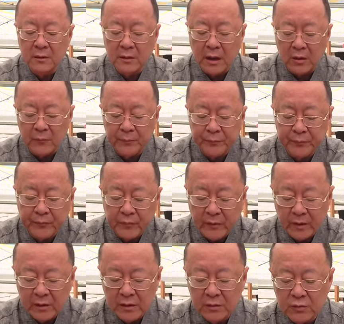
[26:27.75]
Now,
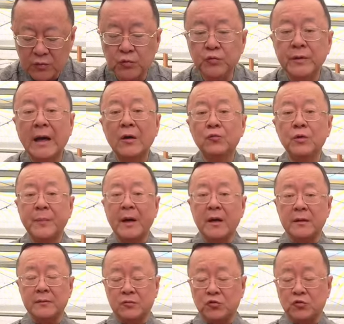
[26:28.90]
do not repot them.